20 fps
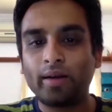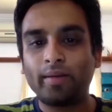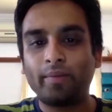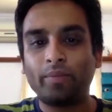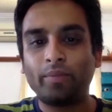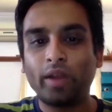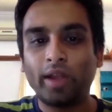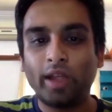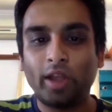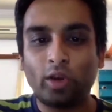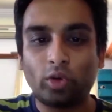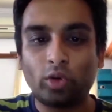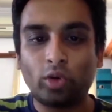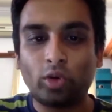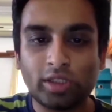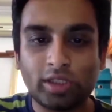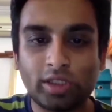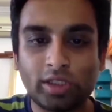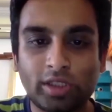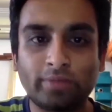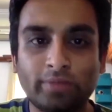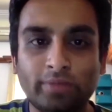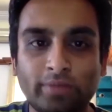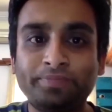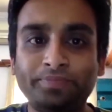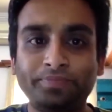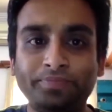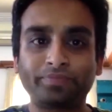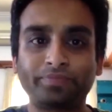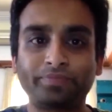the
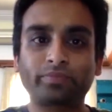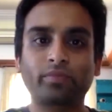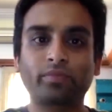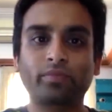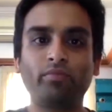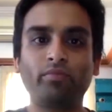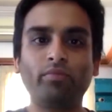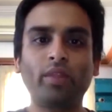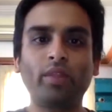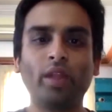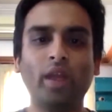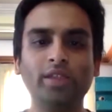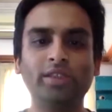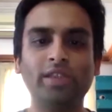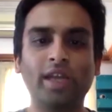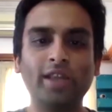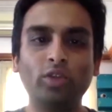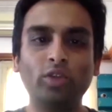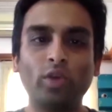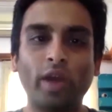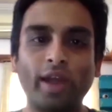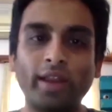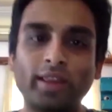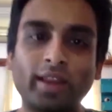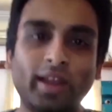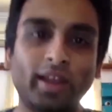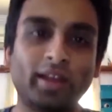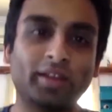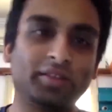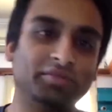ecosystem? Shantanu, I
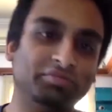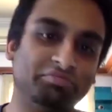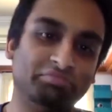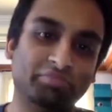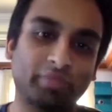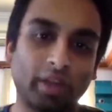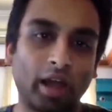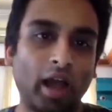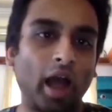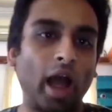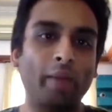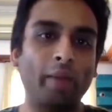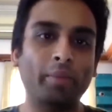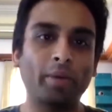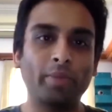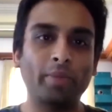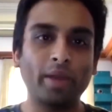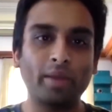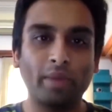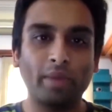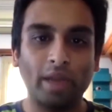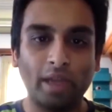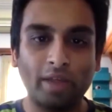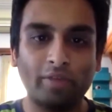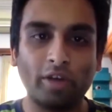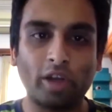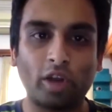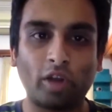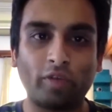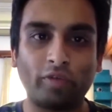think I'm a big
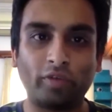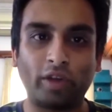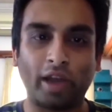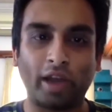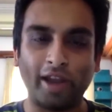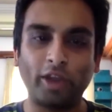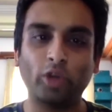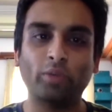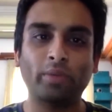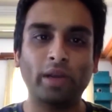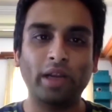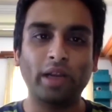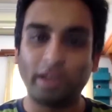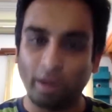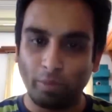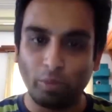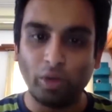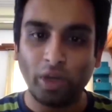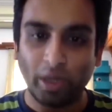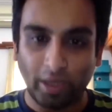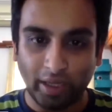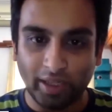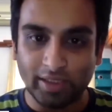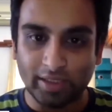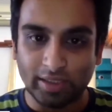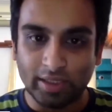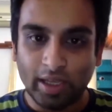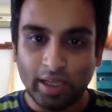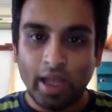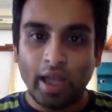believer of trying to build
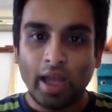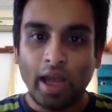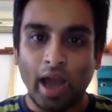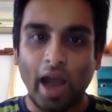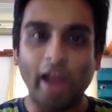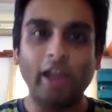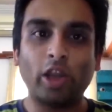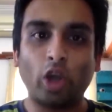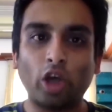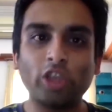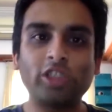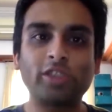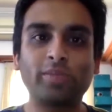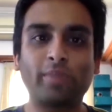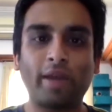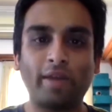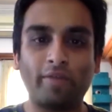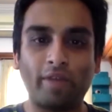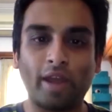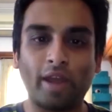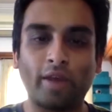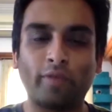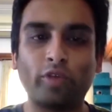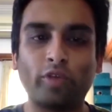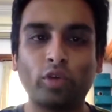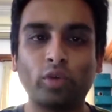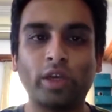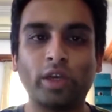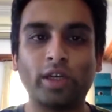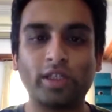communities. I lost my way a
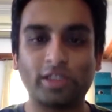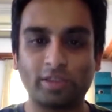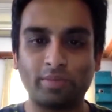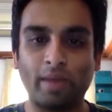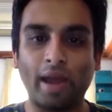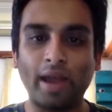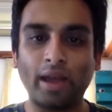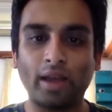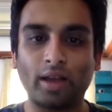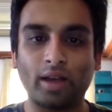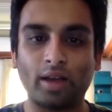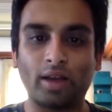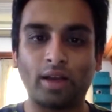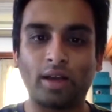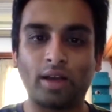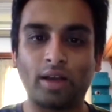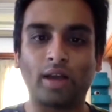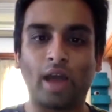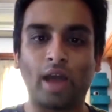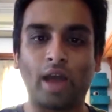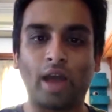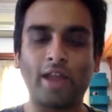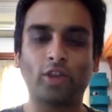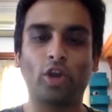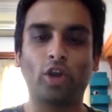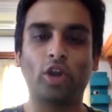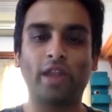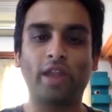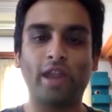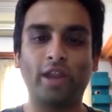few years back. I
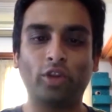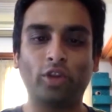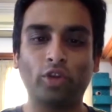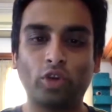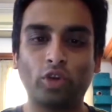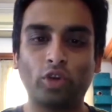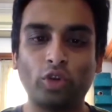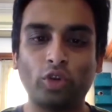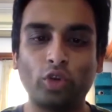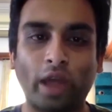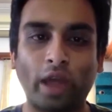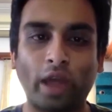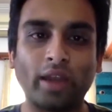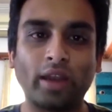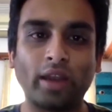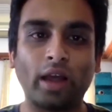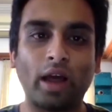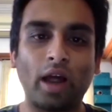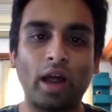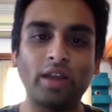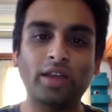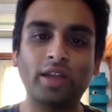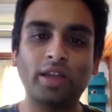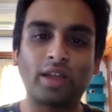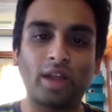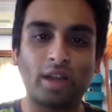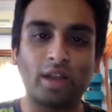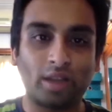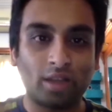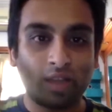thought that, you know, you can
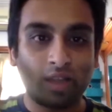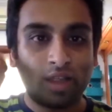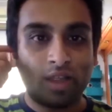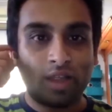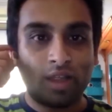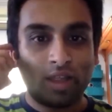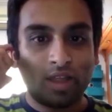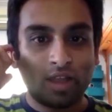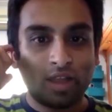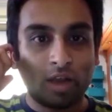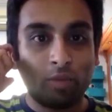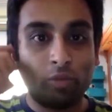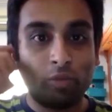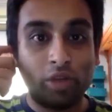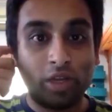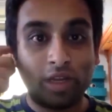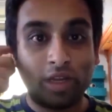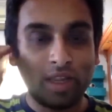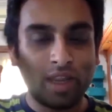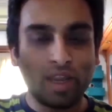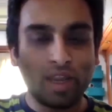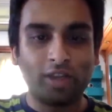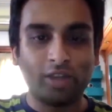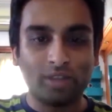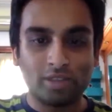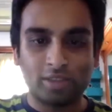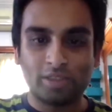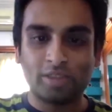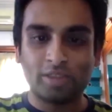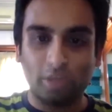undercut community
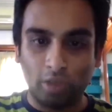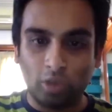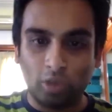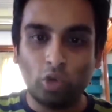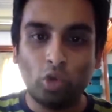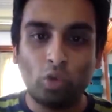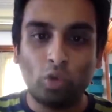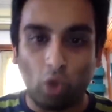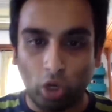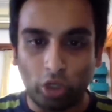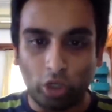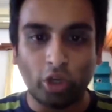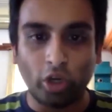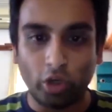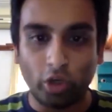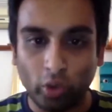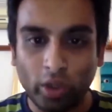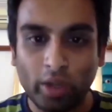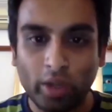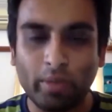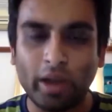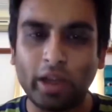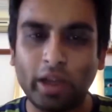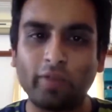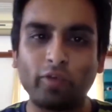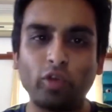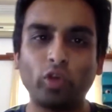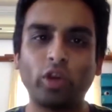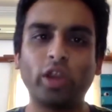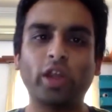and do what you're doing. But
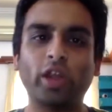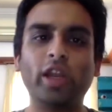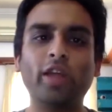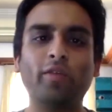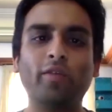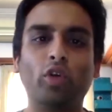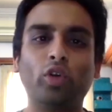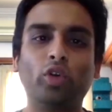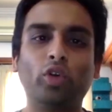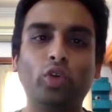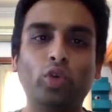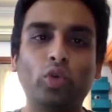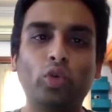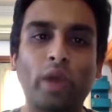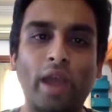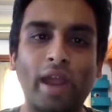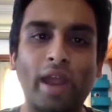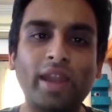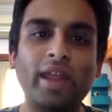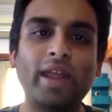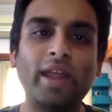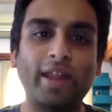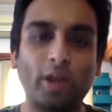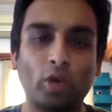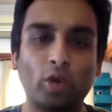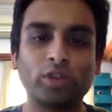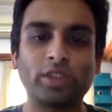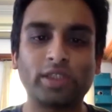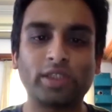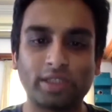if you really want to do any
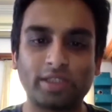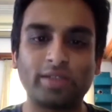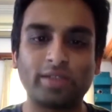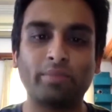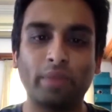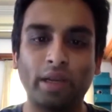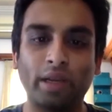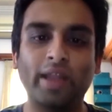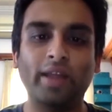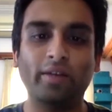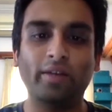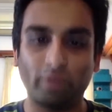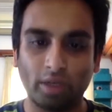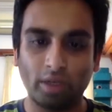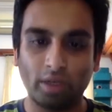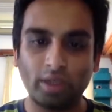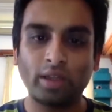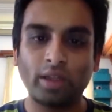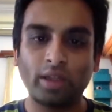ecosystem building work,